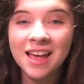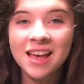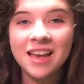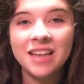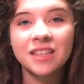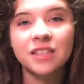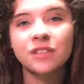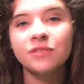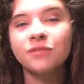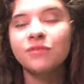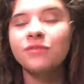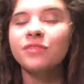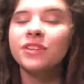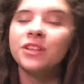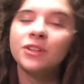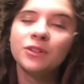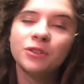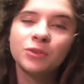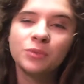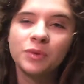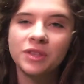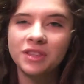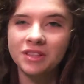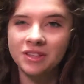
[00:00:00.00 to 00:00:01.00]
It's
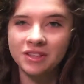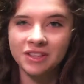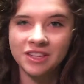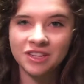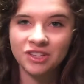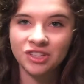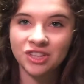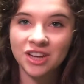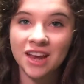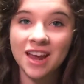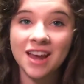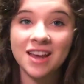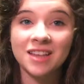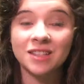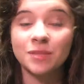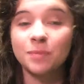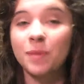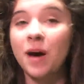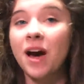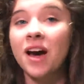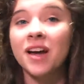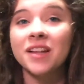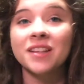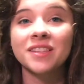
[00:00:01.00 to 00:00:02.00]
filled with cliches,
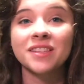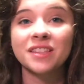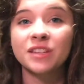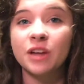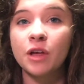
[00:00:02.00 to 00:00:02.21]
puns,